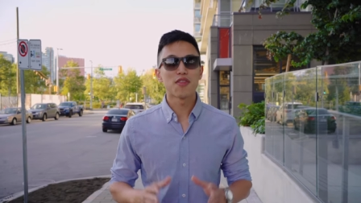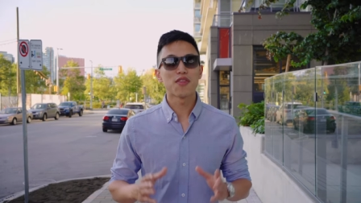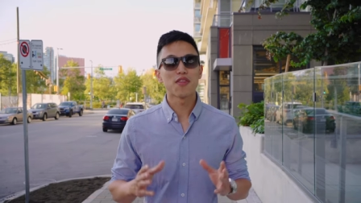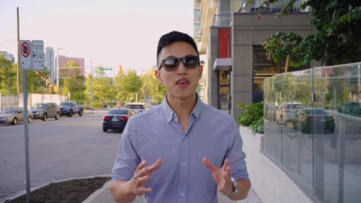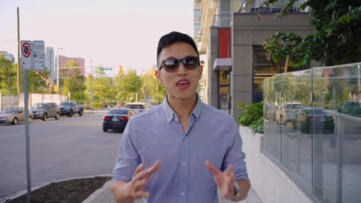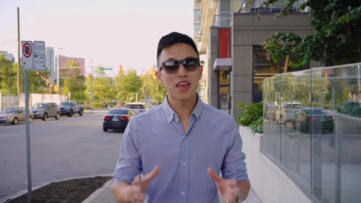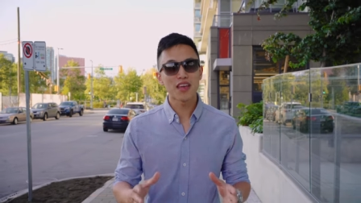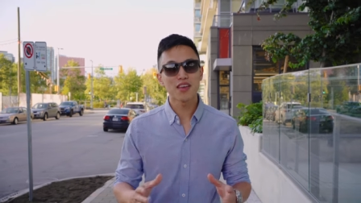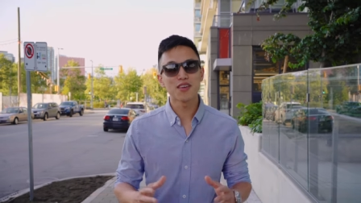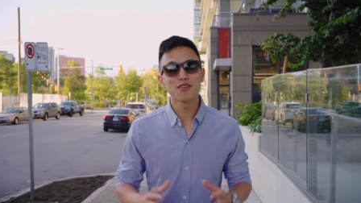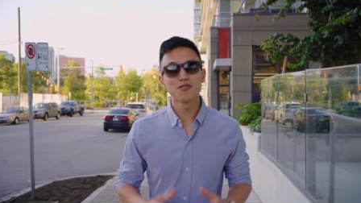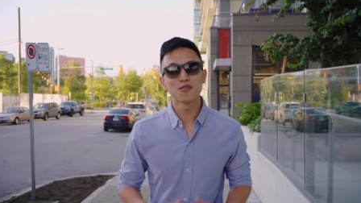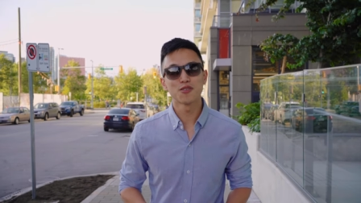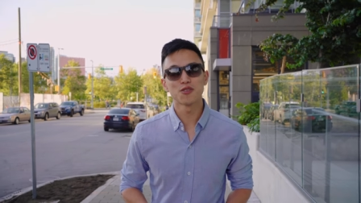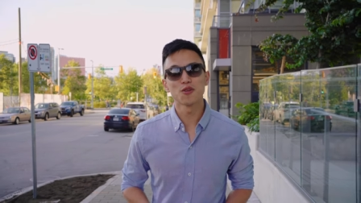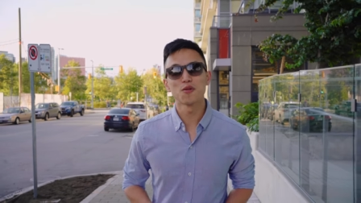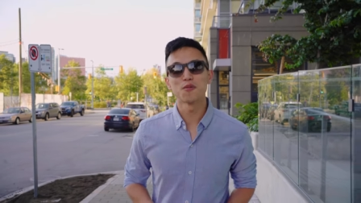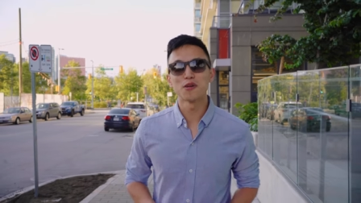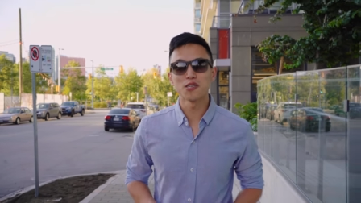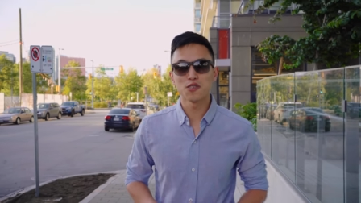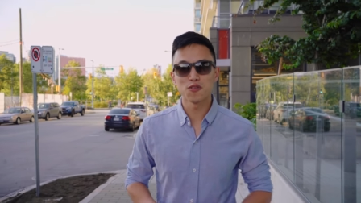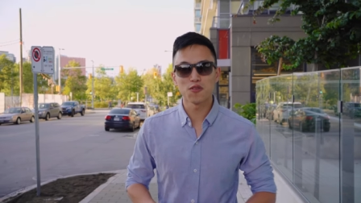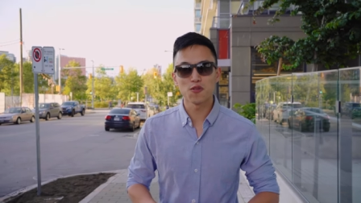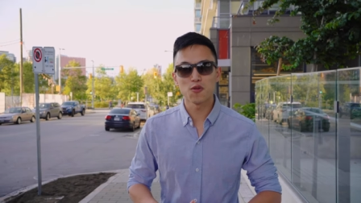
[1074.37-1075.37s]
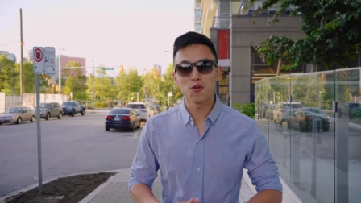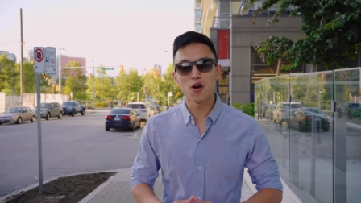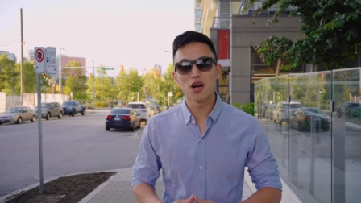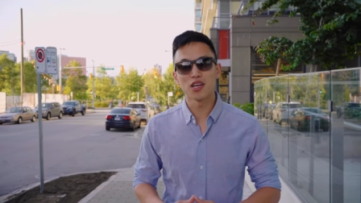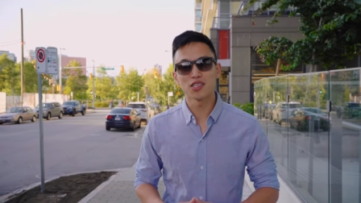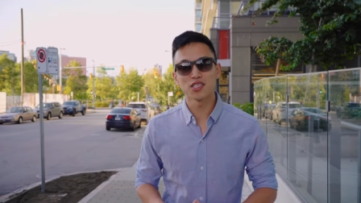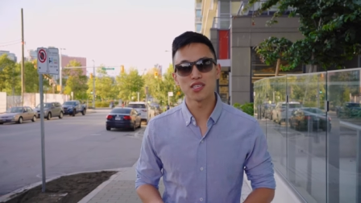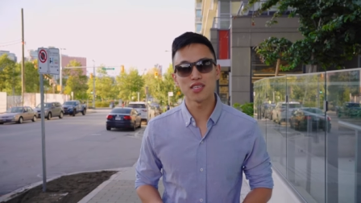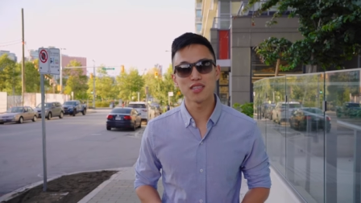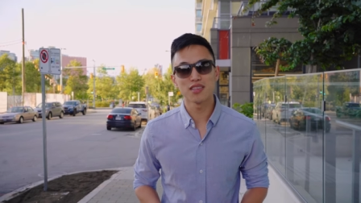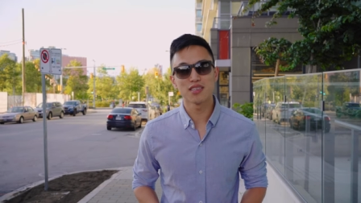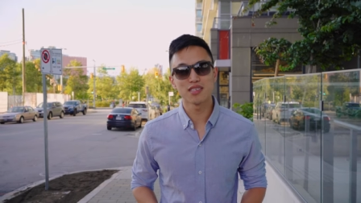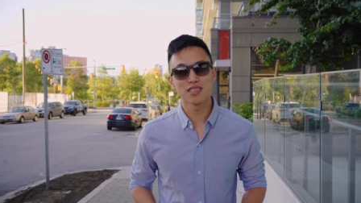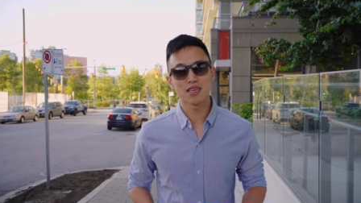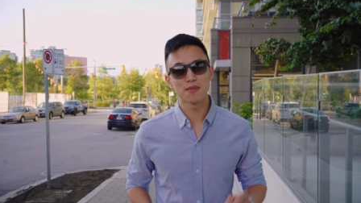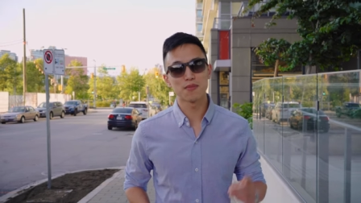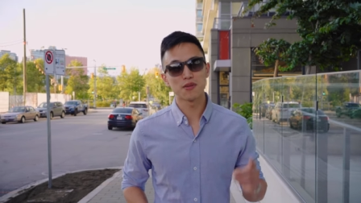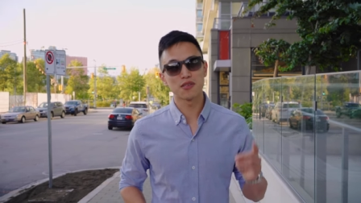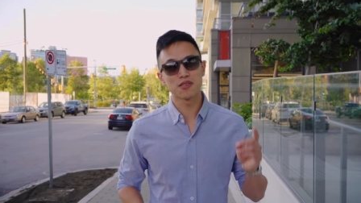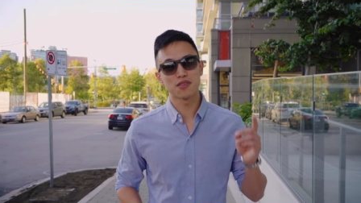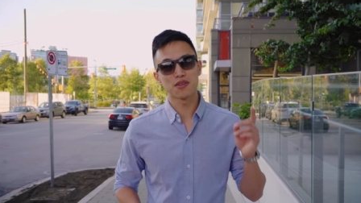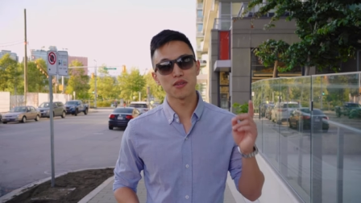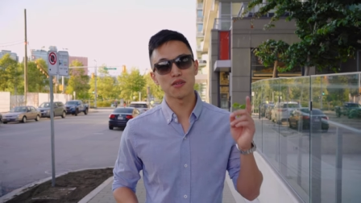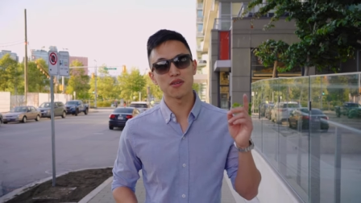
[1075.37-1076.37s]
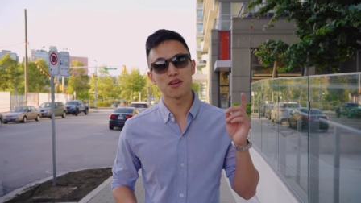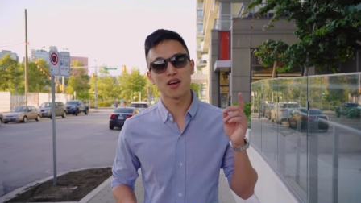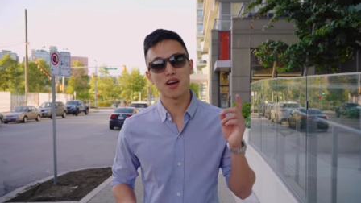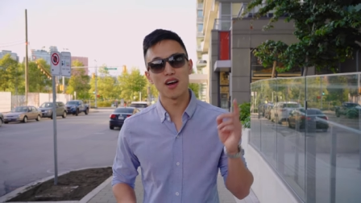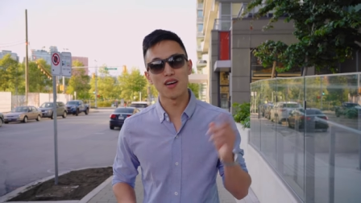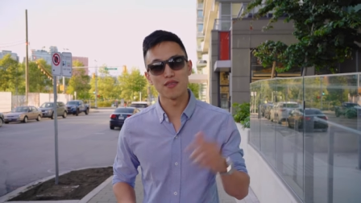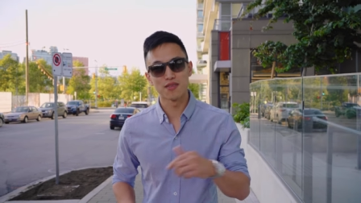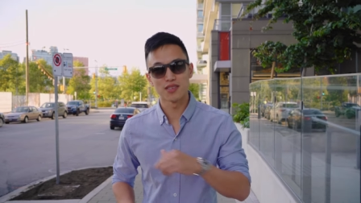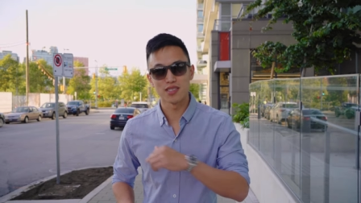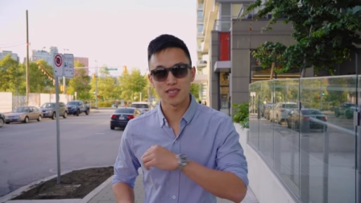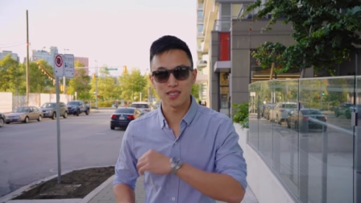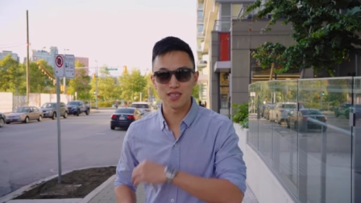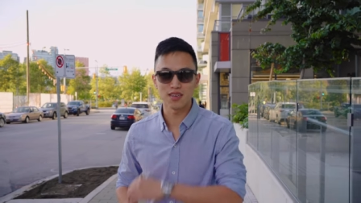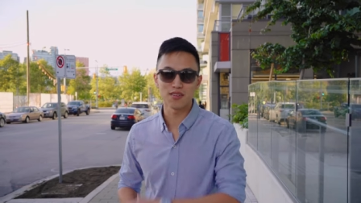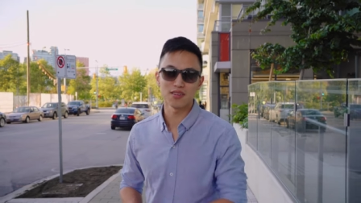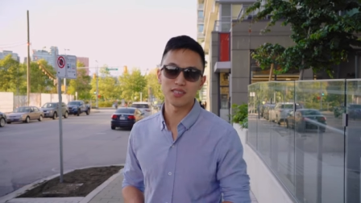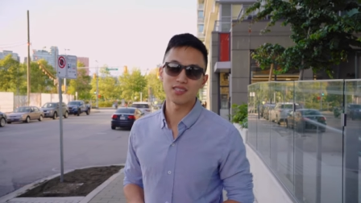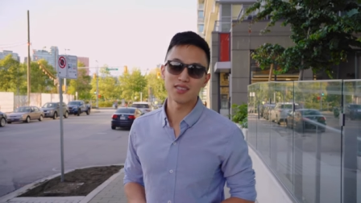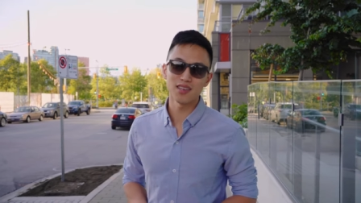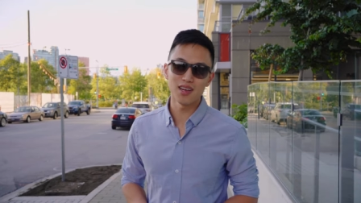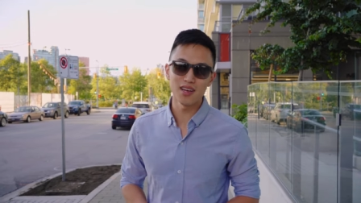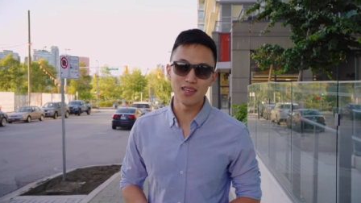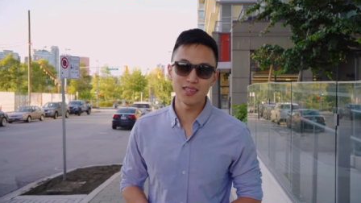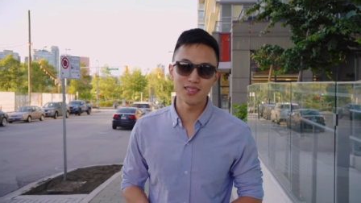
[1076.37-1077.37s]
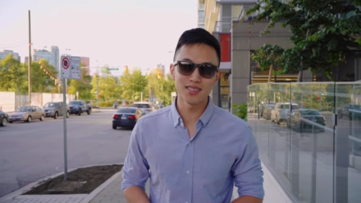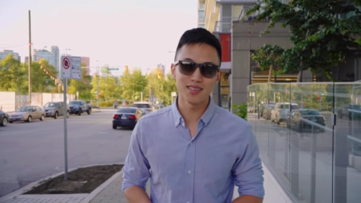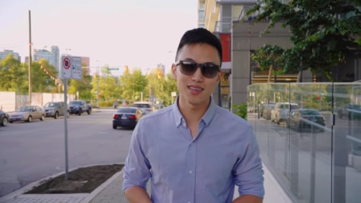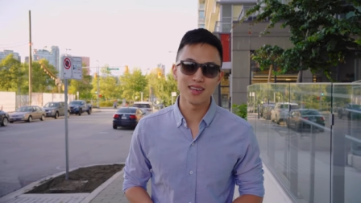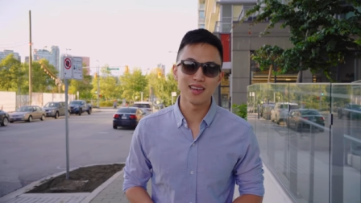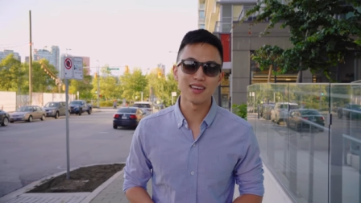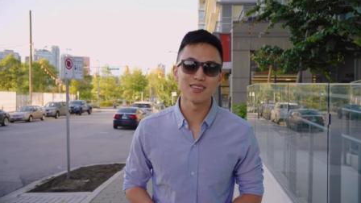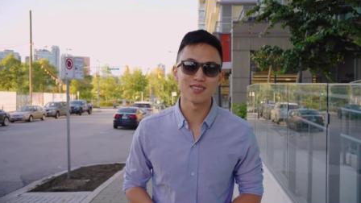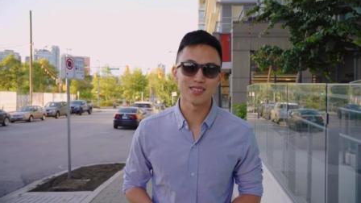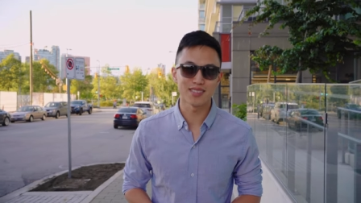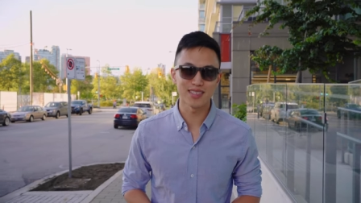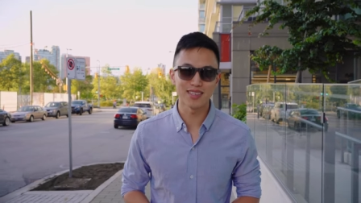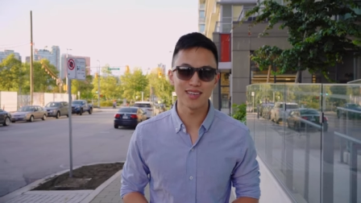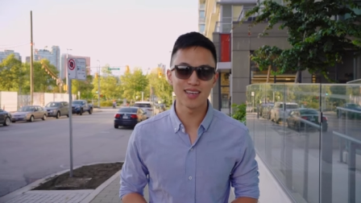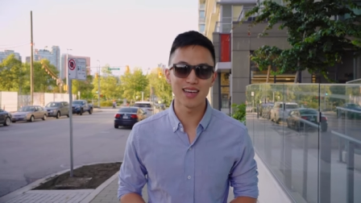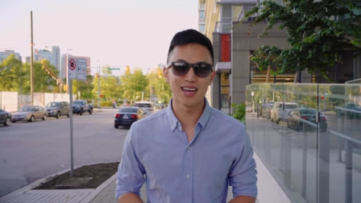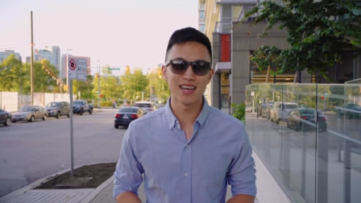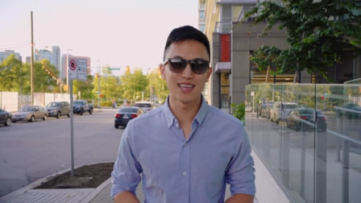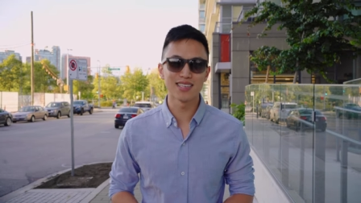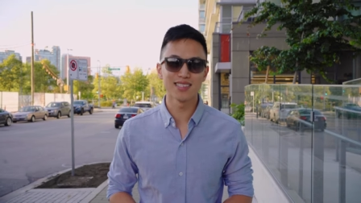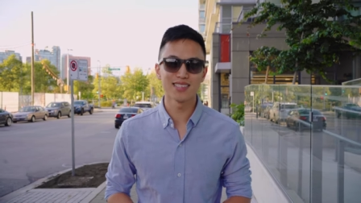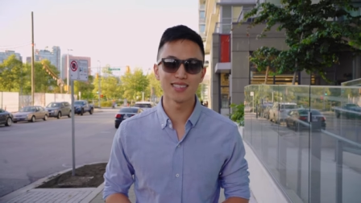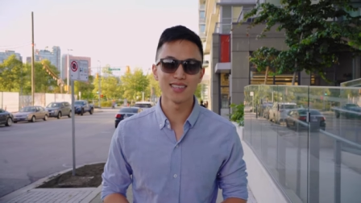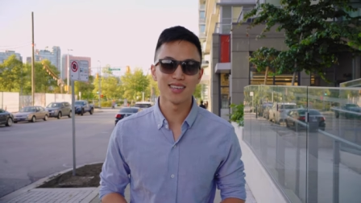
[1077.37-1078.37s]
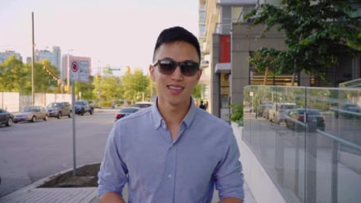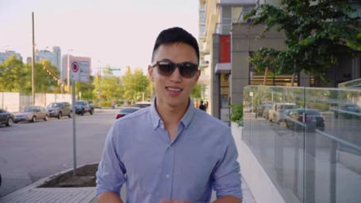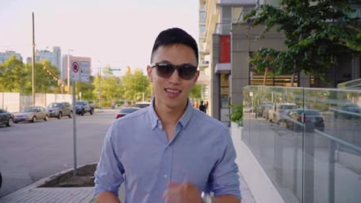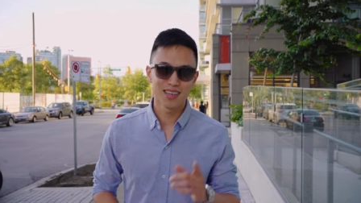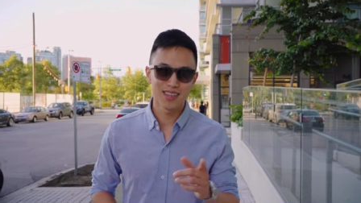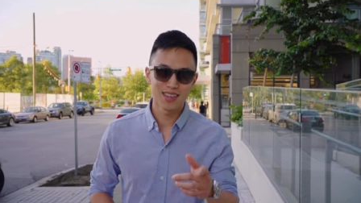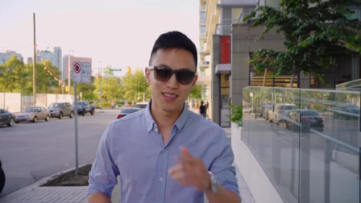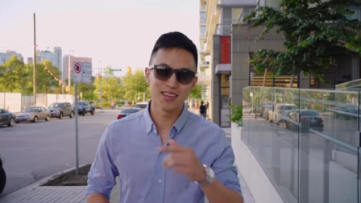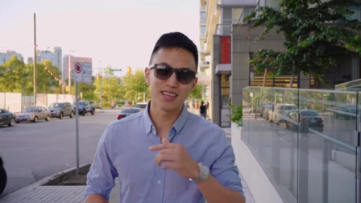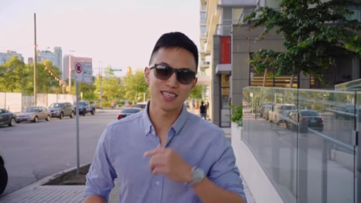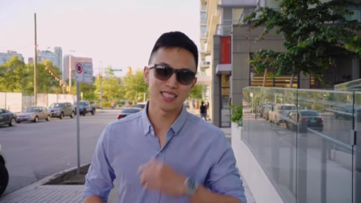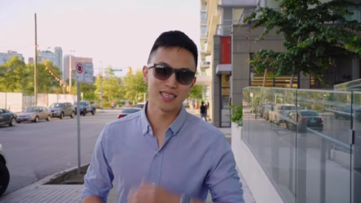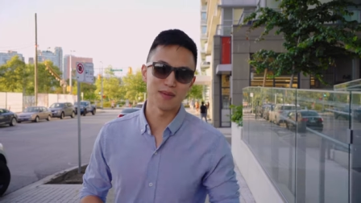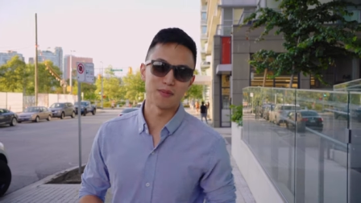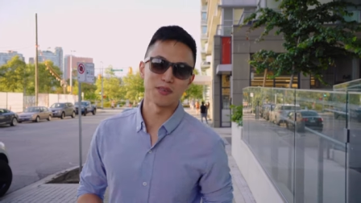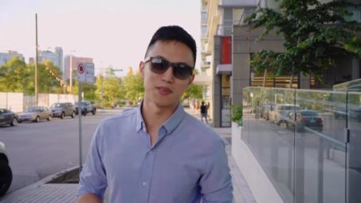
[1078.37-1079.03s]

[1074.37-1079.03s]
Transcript: Thank you so much for watching this episode of The Secret Sauce. I'll see you guys in the next